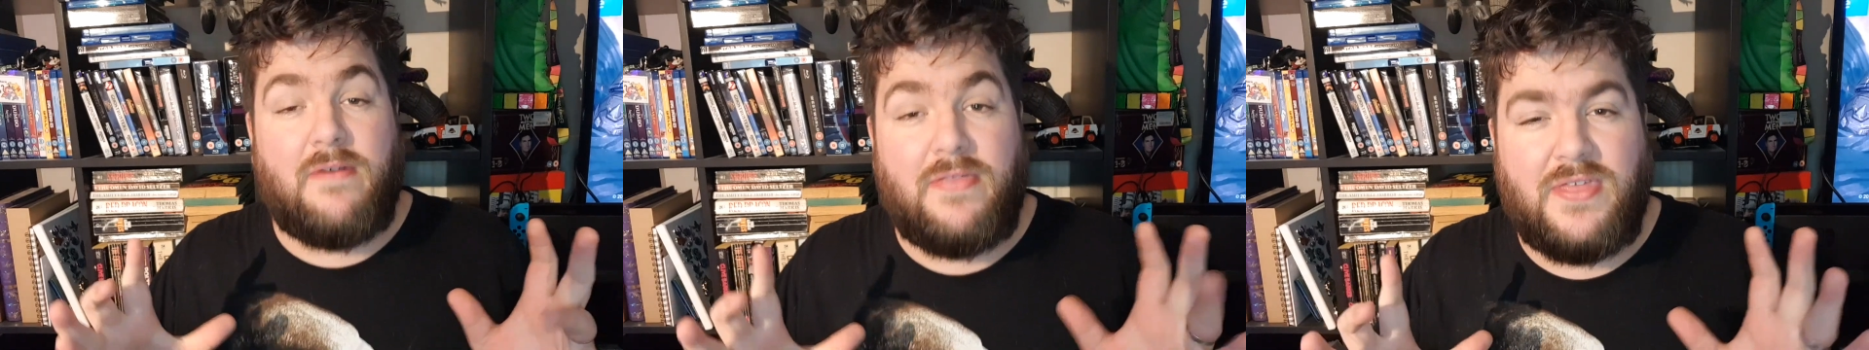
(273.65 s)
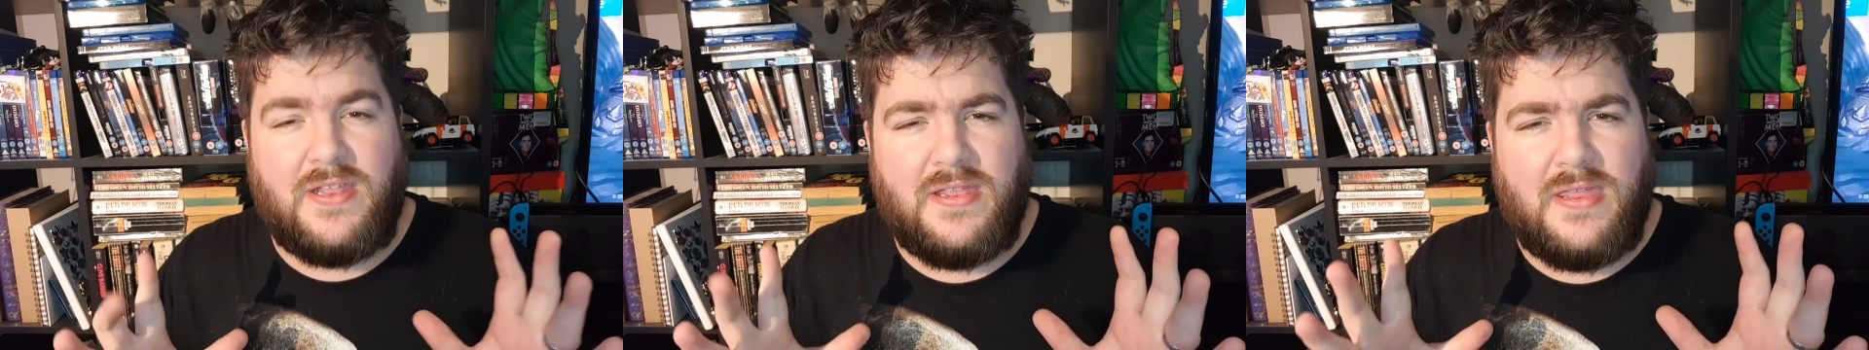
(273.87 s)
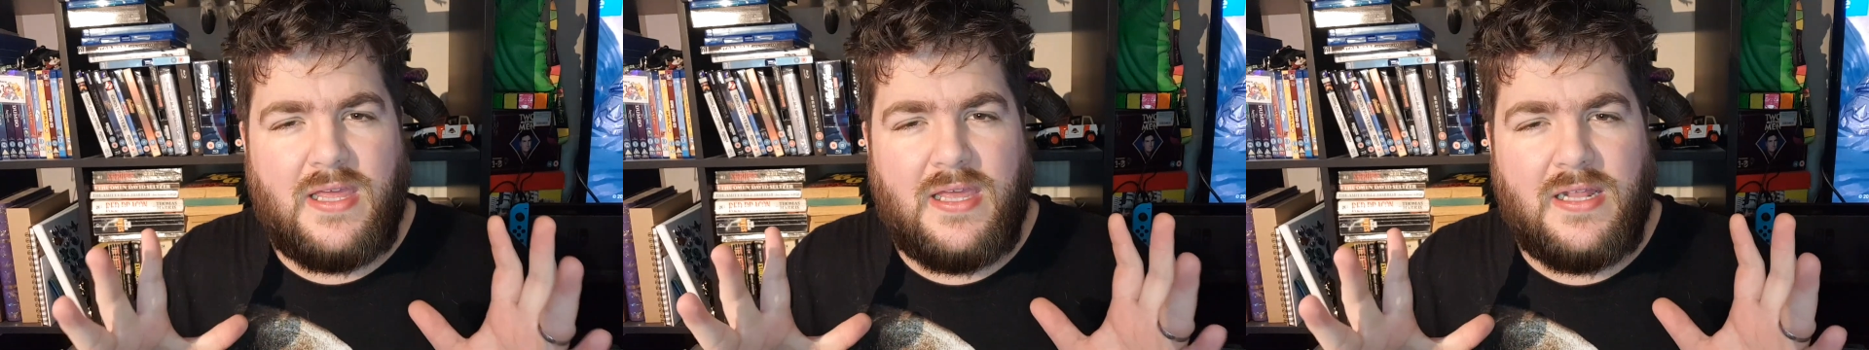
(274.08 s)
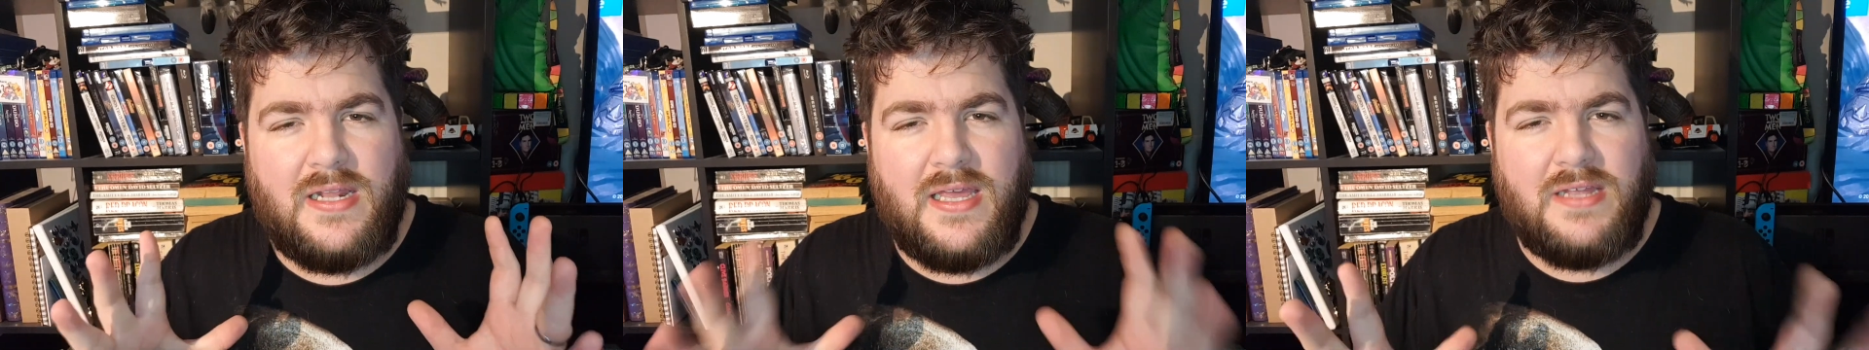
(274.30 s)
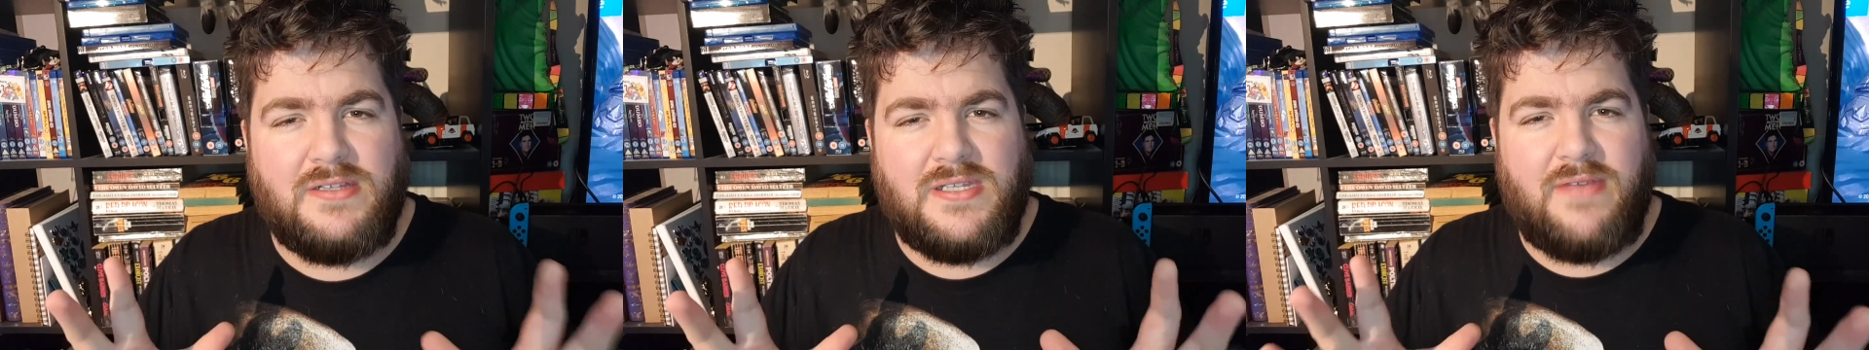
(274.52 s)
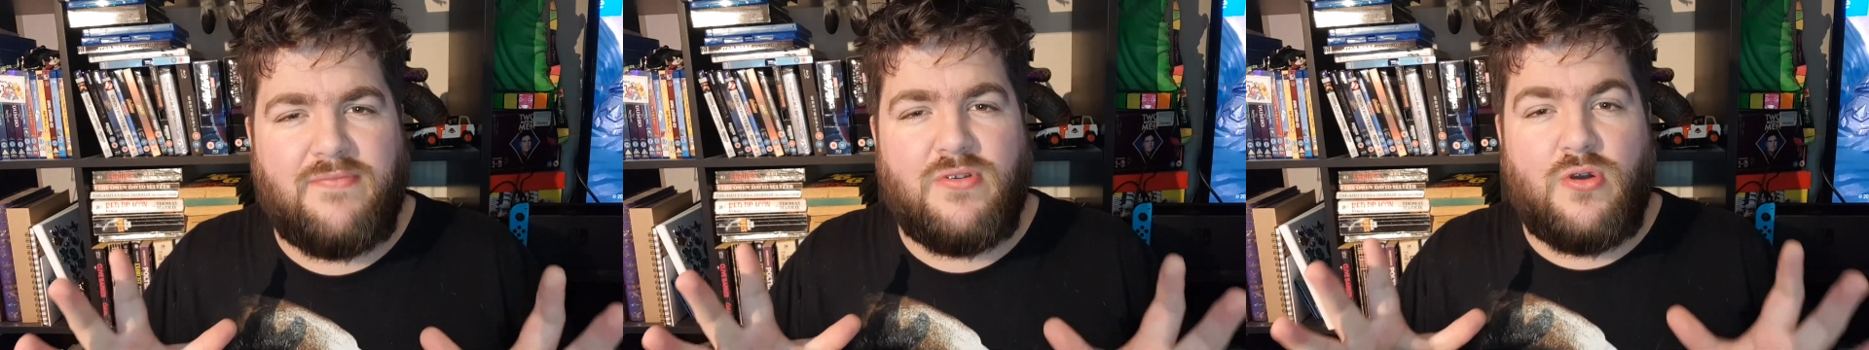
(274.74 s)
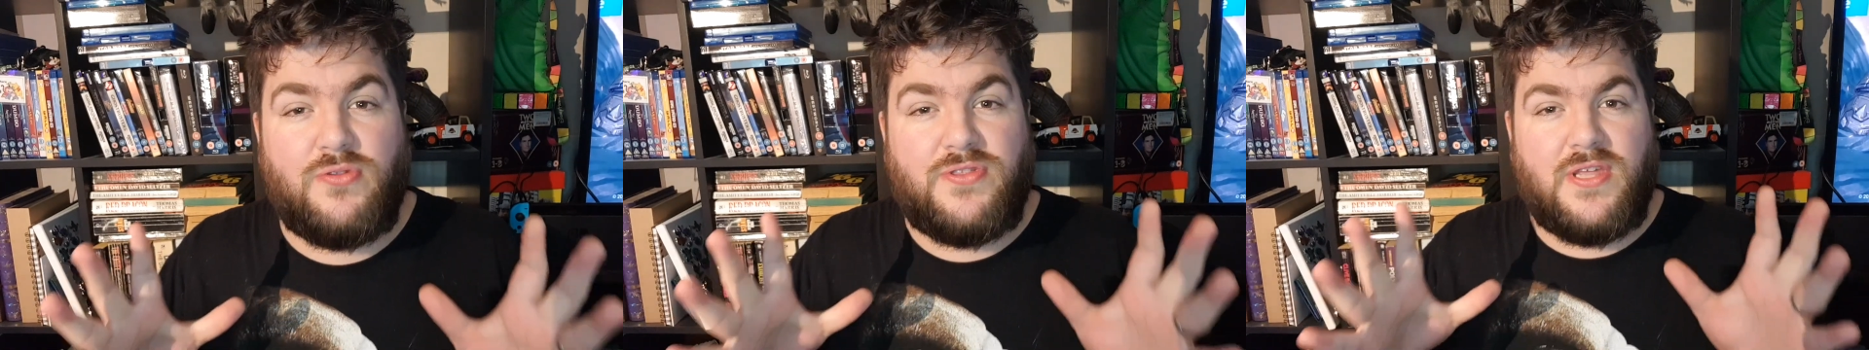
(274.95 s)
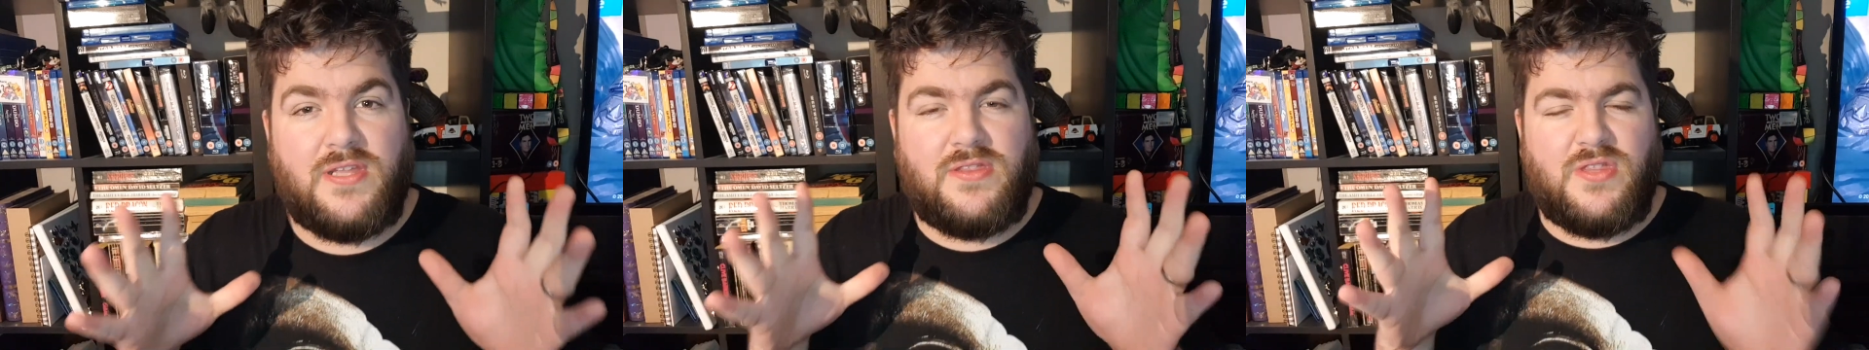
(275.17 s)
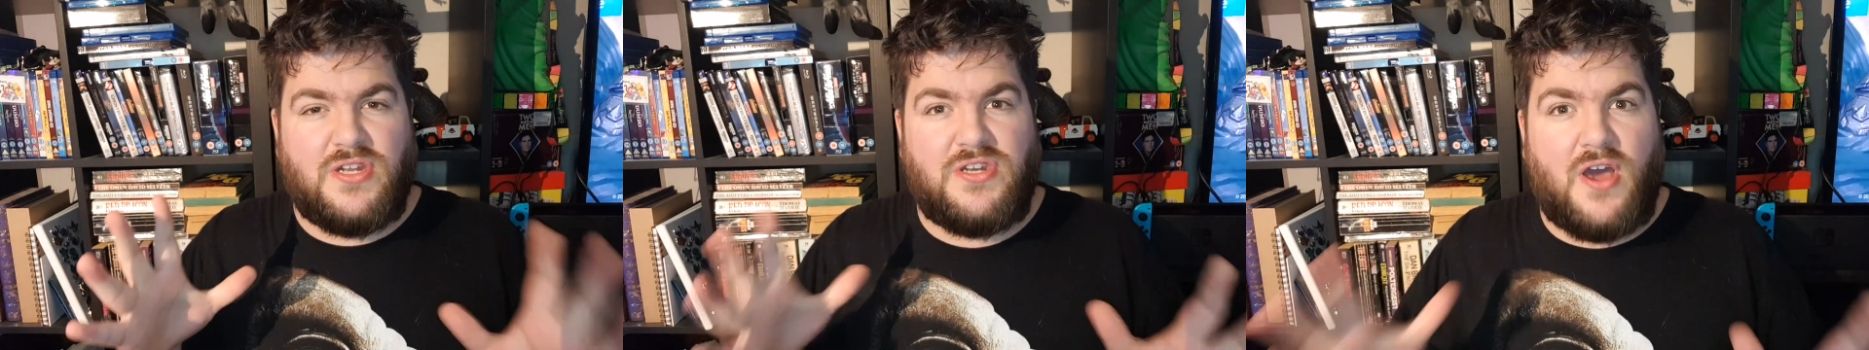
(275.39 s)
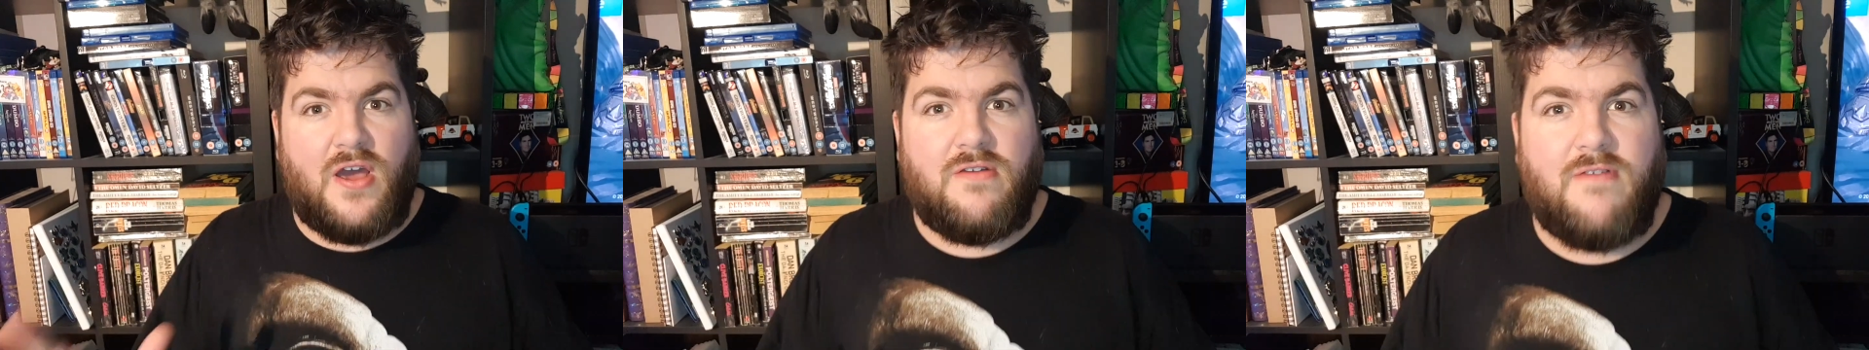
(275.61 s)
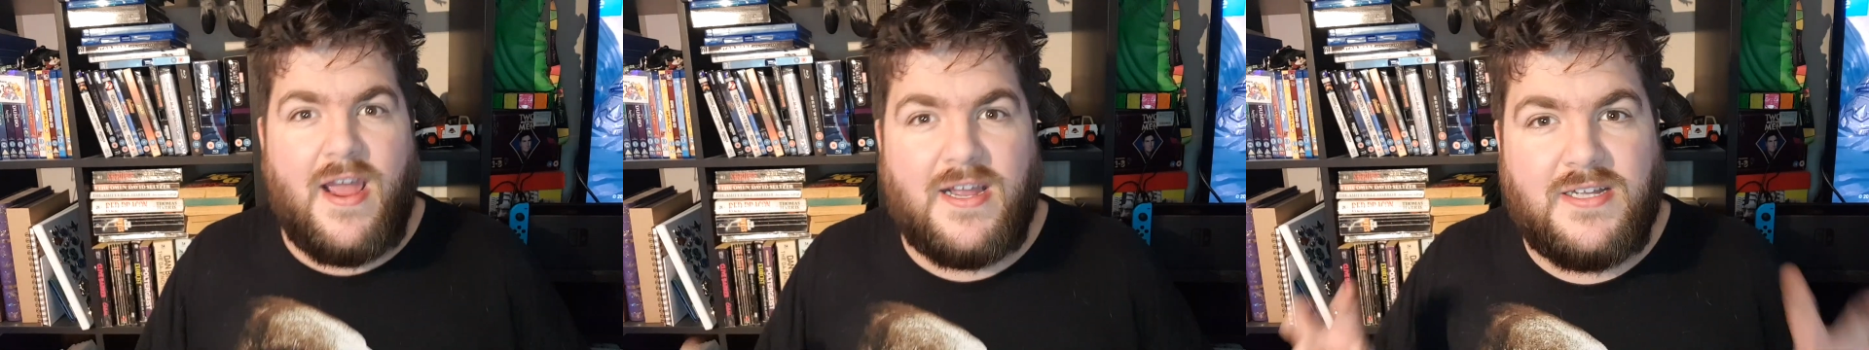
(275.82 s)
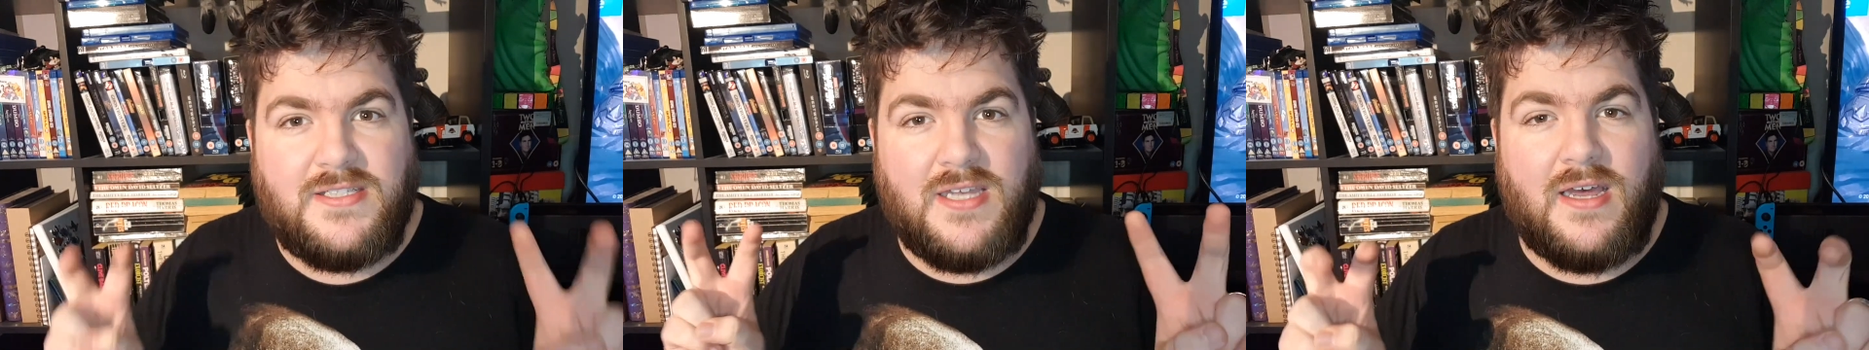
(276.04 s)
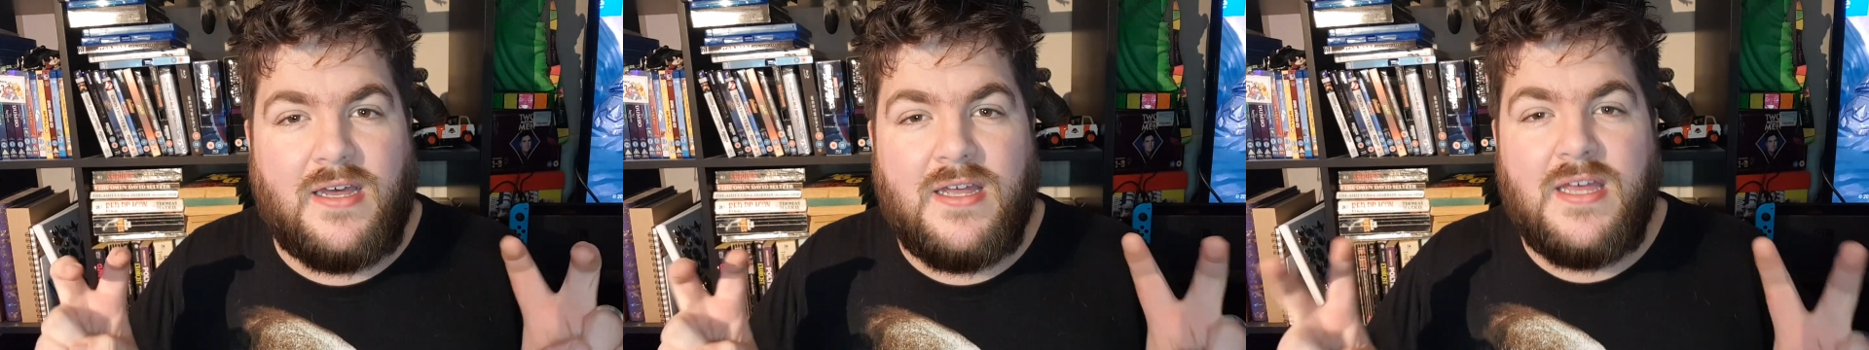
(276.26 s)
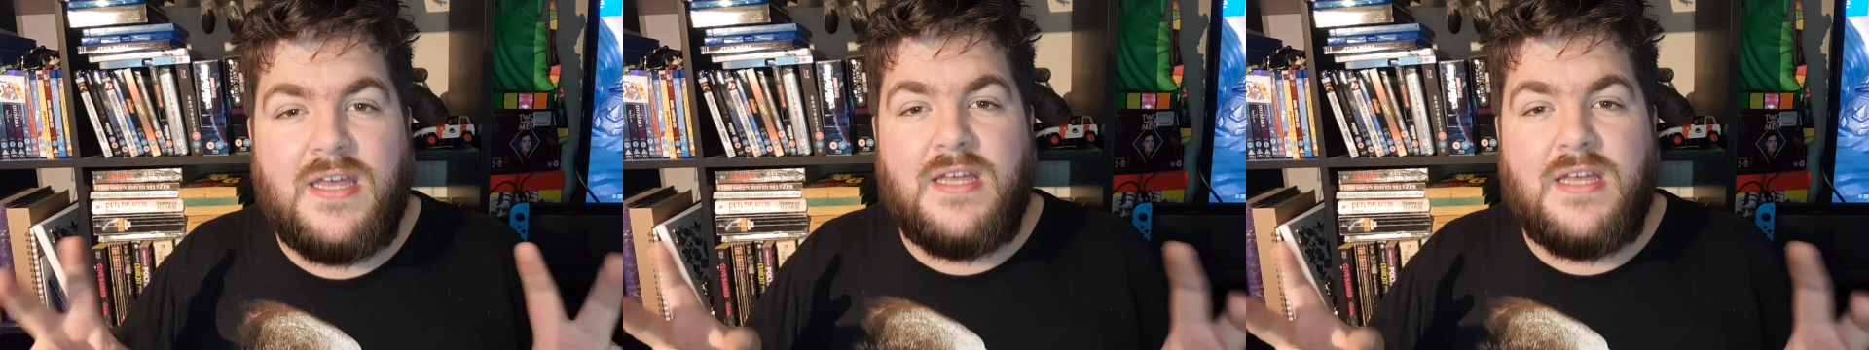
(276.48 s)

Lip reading: I think the lead is even called the director.